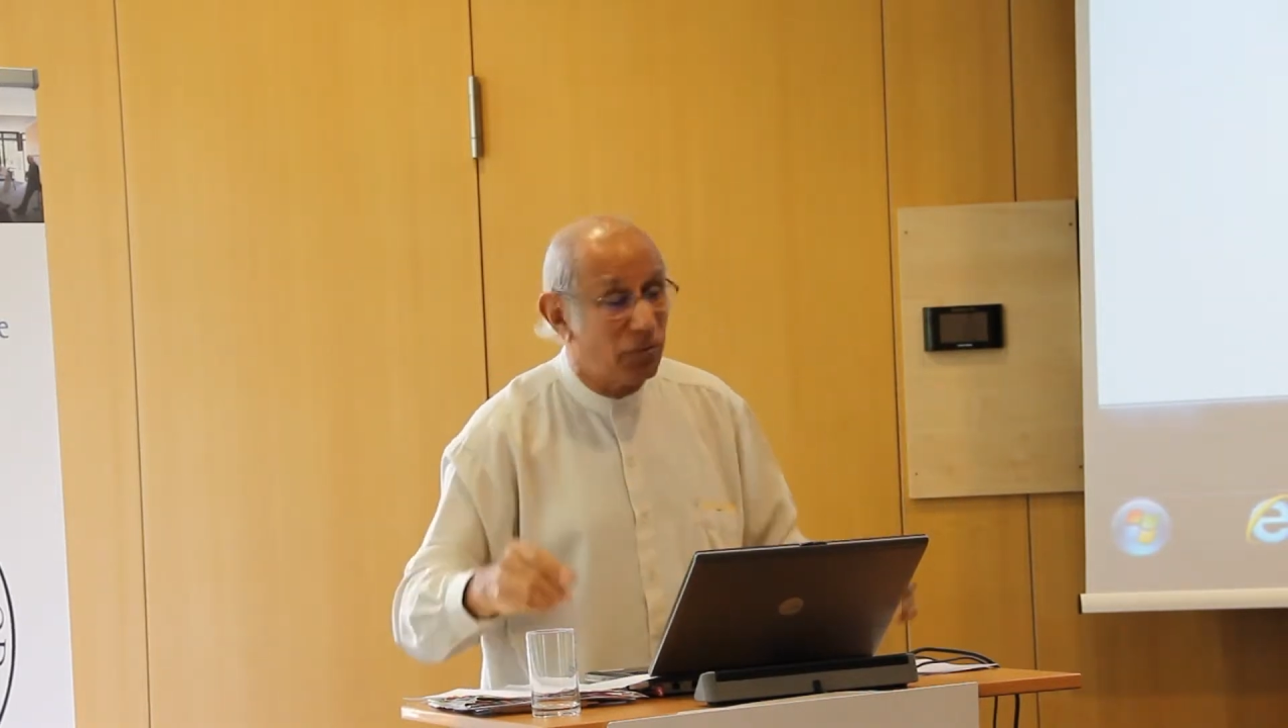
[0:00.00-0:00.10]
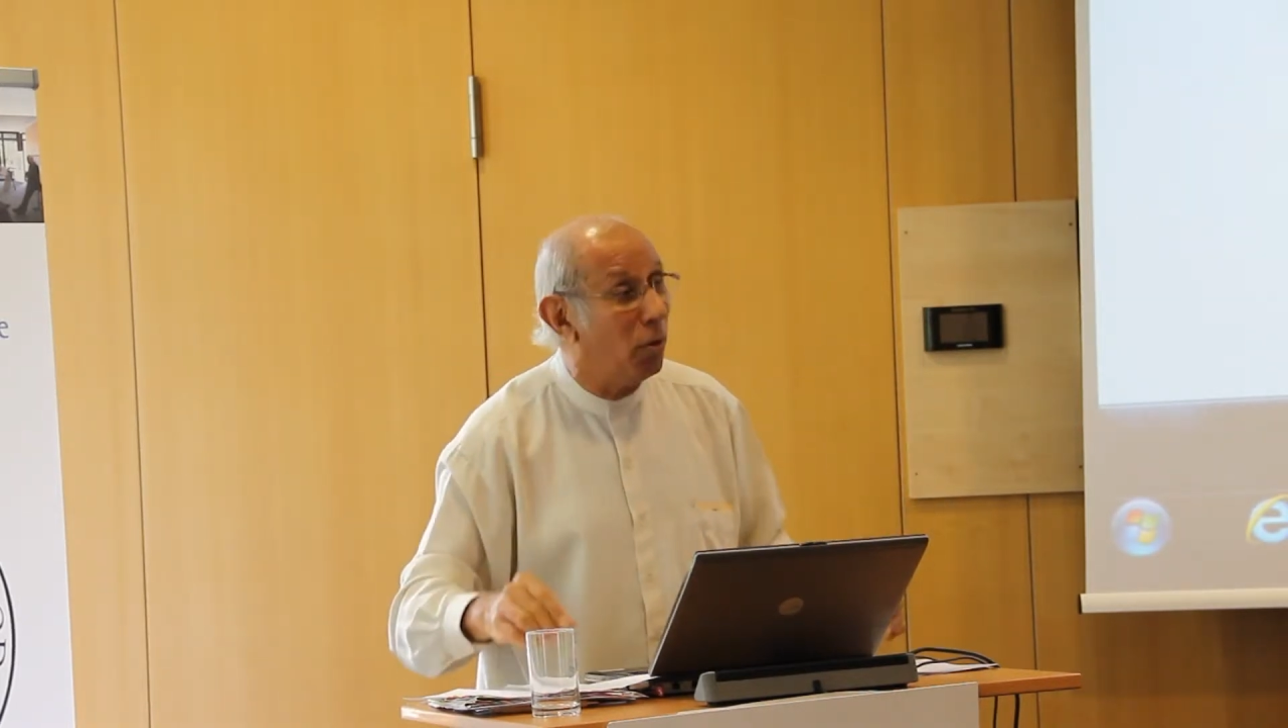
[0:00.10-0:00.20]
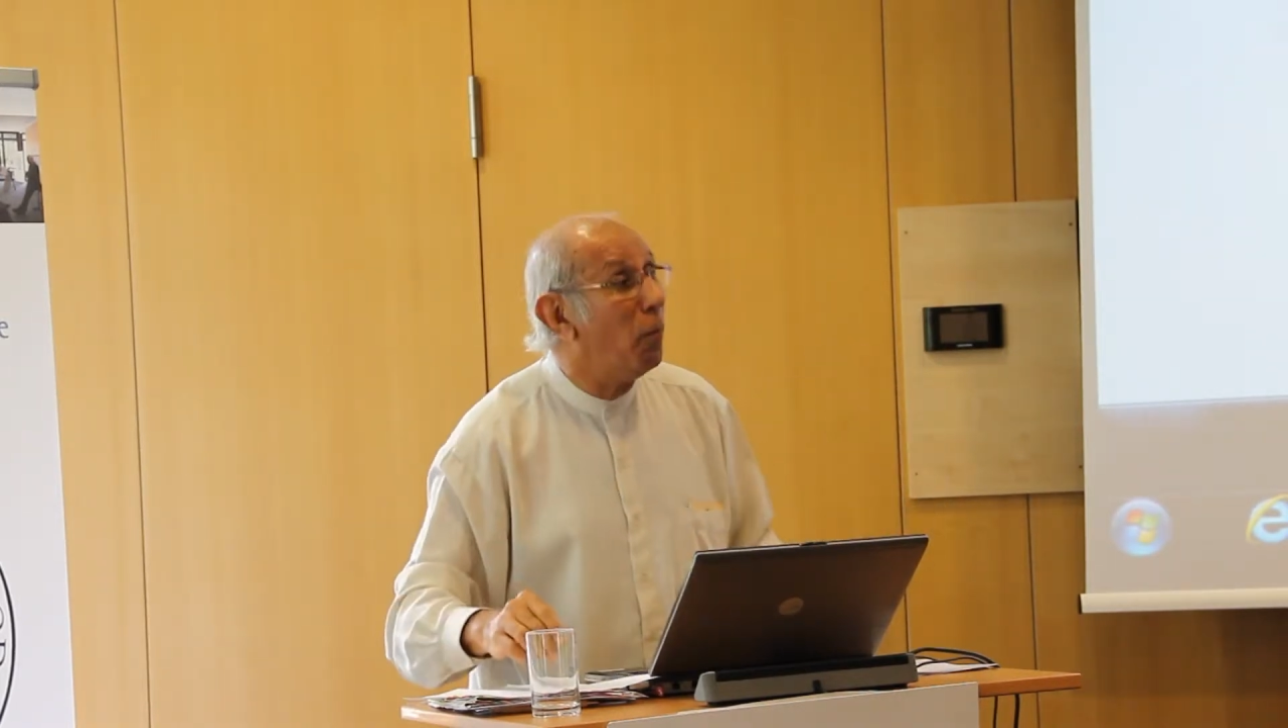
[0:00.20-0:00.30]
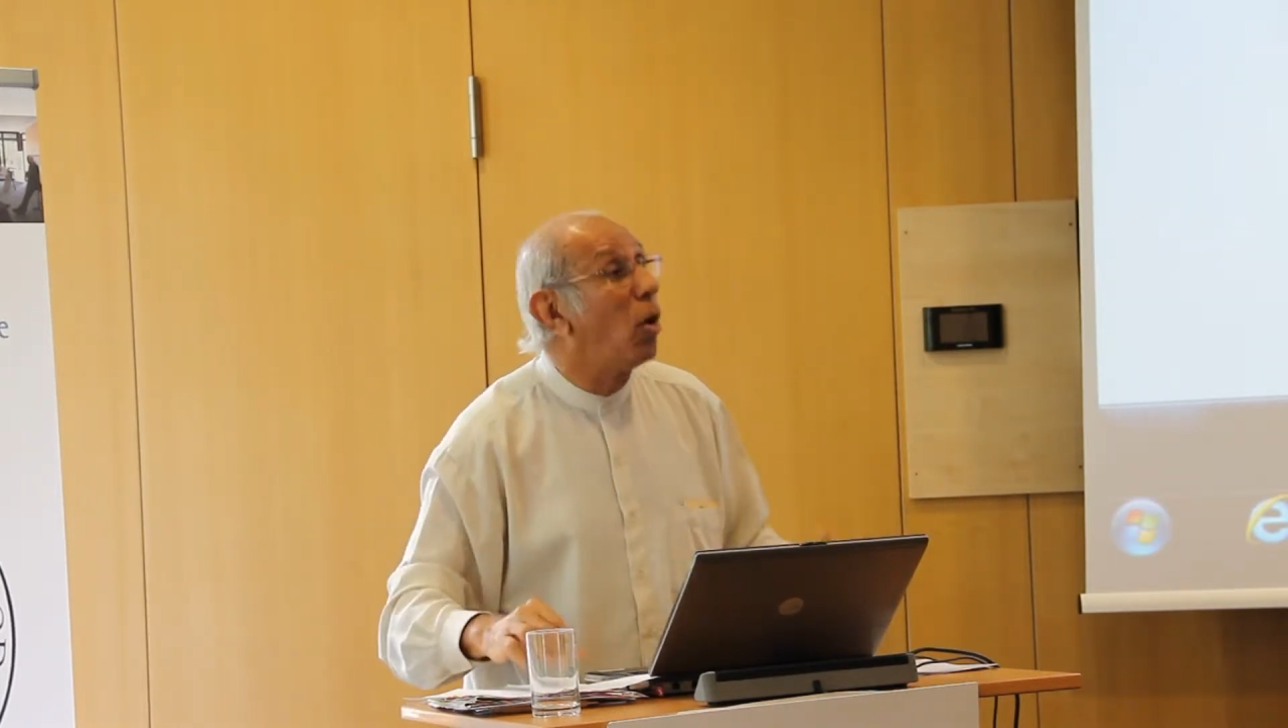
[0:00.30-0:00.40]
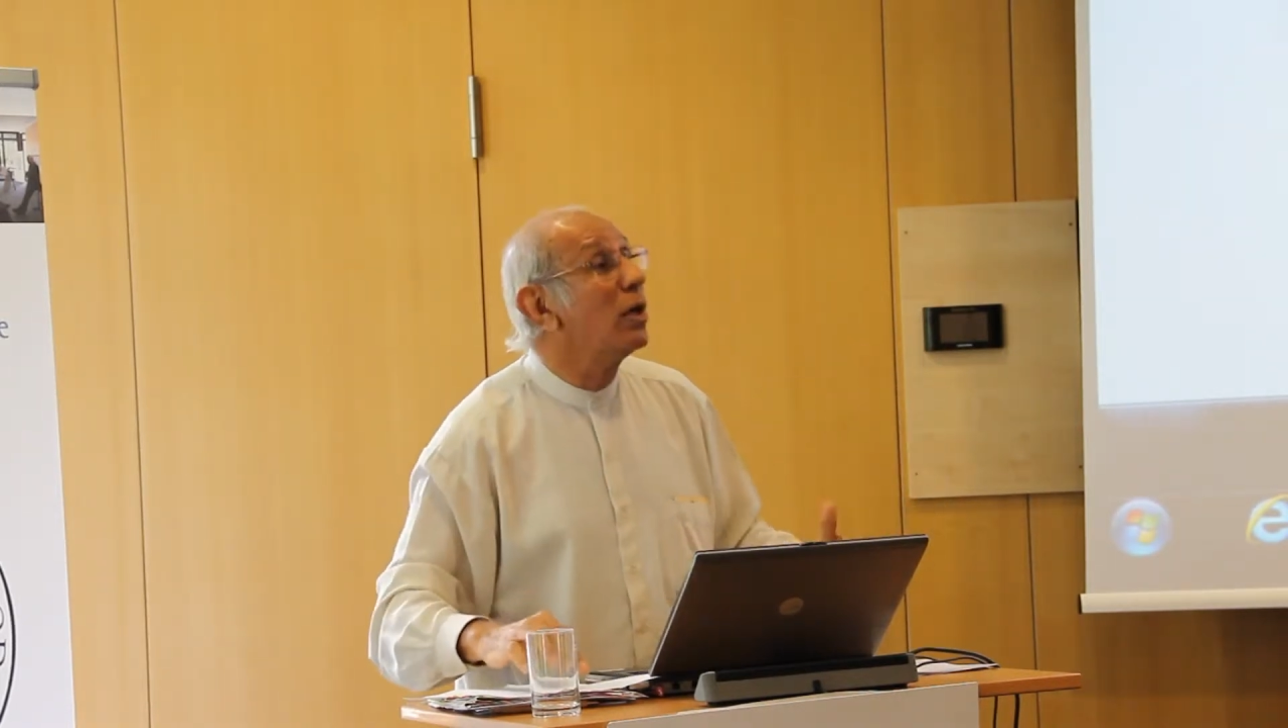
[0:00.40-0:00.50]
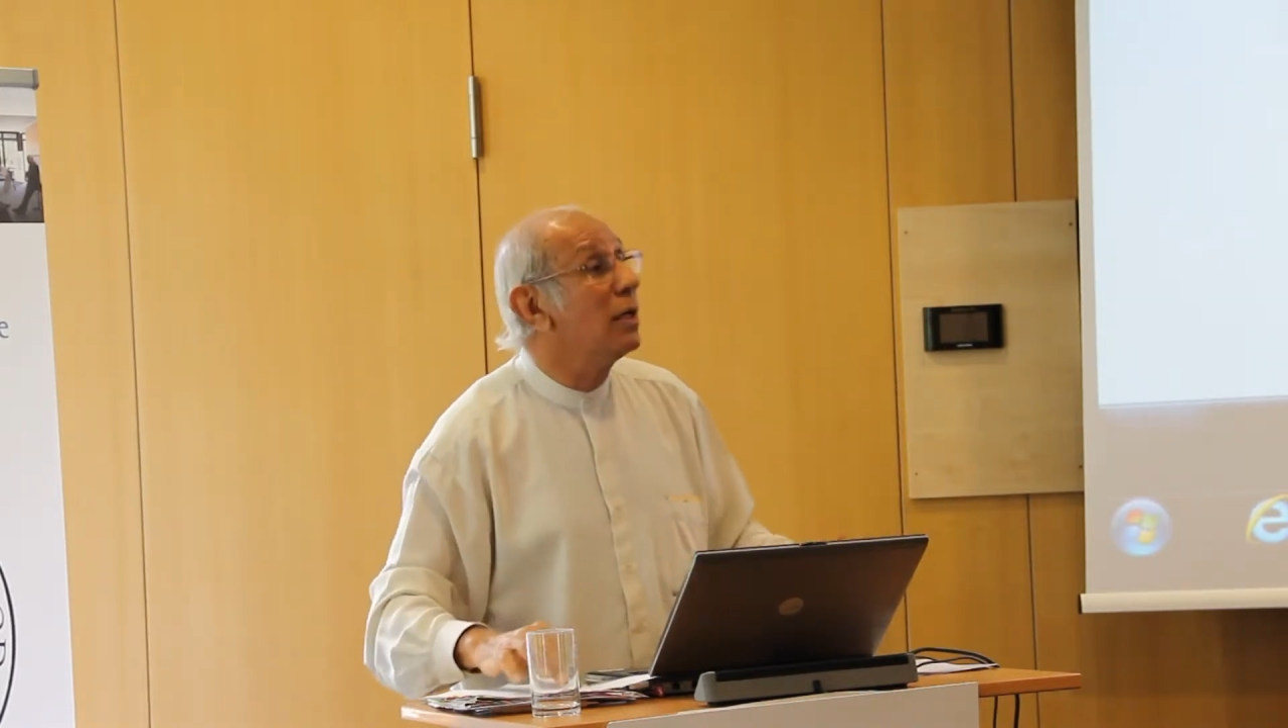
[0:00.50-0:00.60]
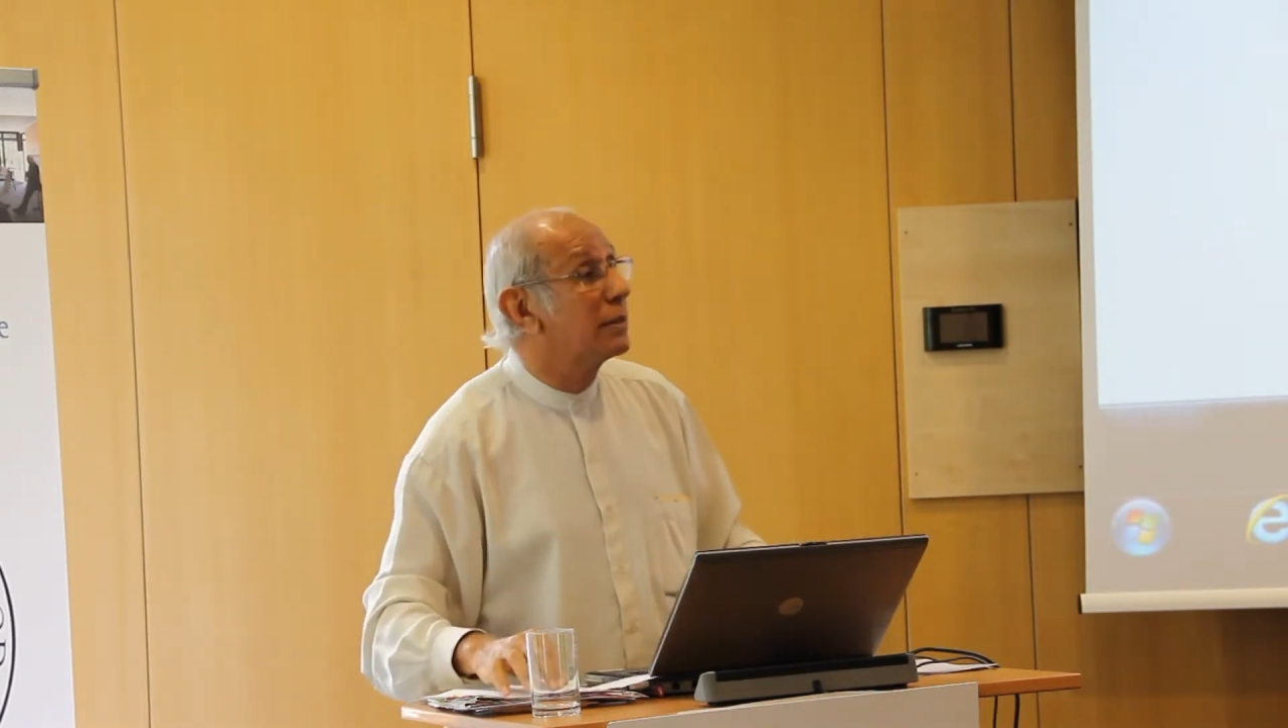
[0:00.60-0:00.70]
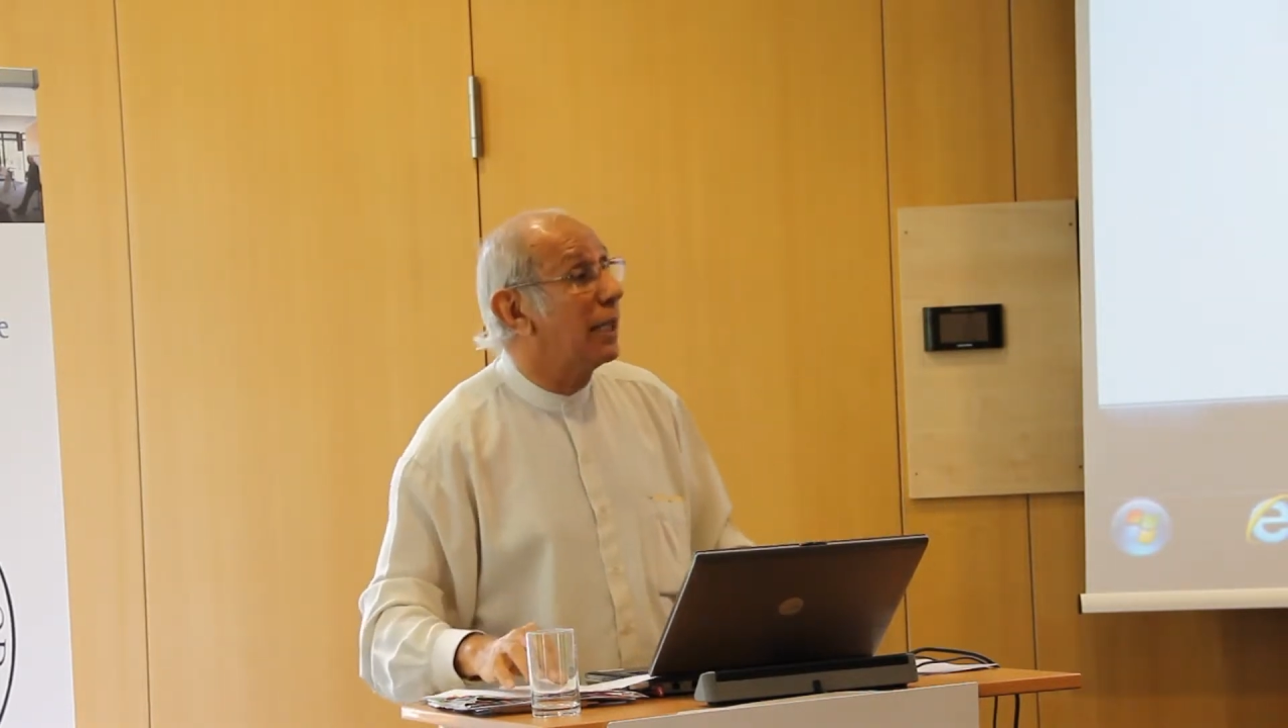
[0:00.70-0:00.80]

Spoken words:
for models